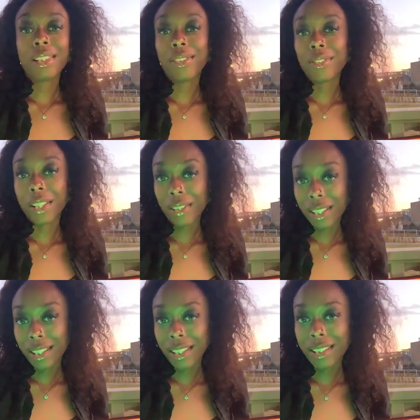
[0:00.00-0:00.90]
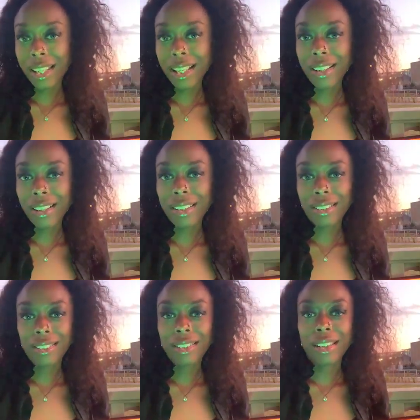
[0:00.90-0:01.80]
But you've noticed since the
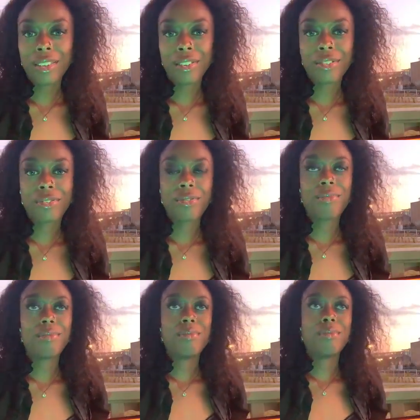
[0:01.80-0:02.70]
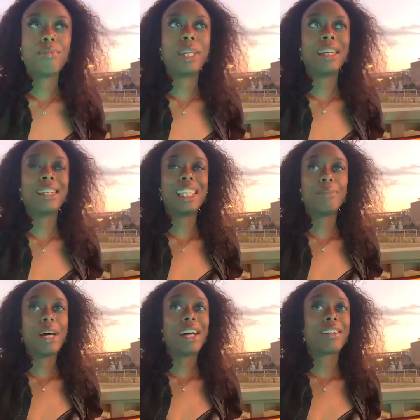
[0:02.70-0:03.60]
era of being in
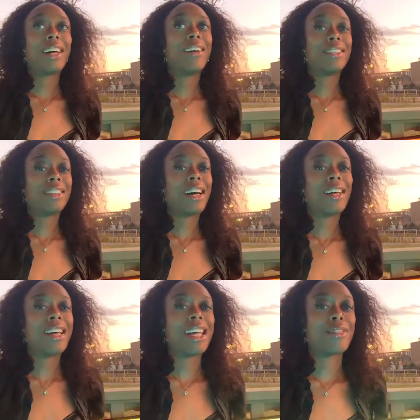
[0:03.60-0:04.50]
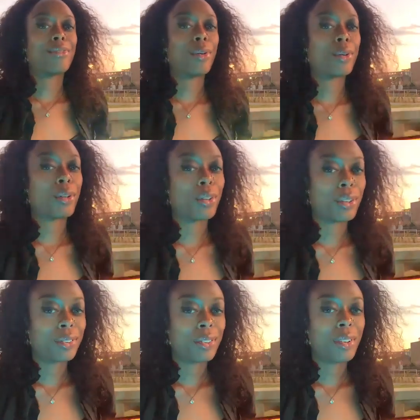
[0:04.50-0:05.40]
the background and not as vocal,
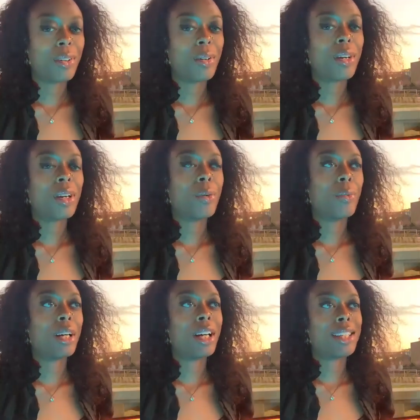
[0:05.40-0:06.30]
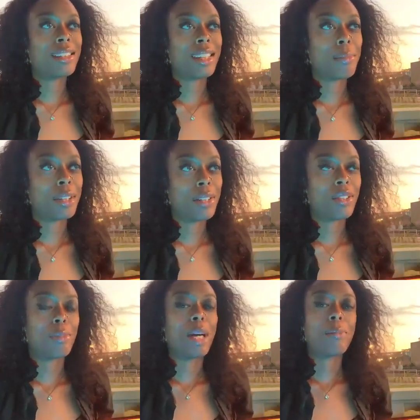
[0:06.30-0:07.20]
when I stepped
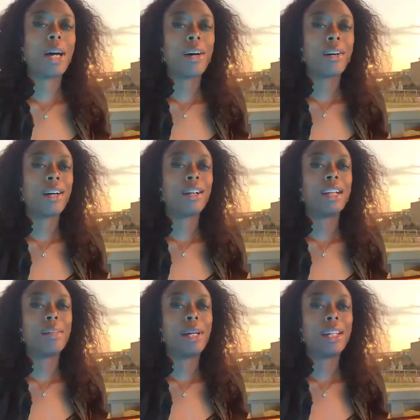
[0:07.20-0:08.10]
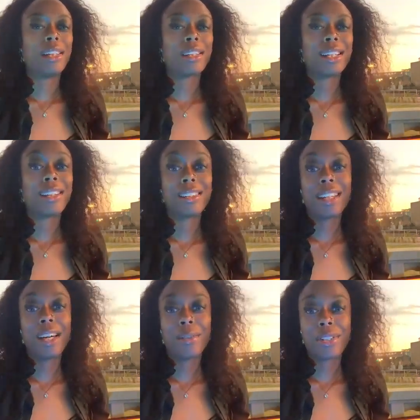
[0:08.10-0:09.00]
into my power and made it clear
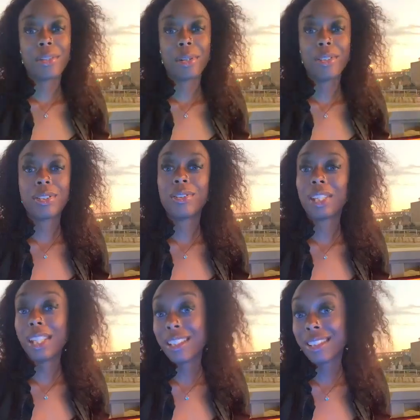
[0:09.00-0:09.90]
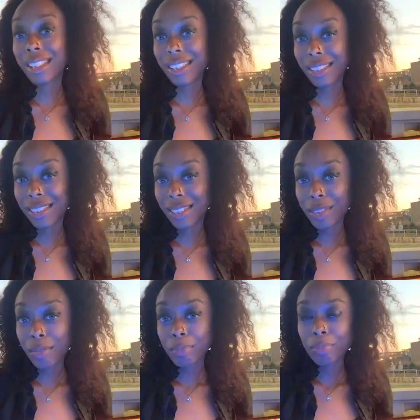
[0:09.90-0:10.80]
that I was going to change things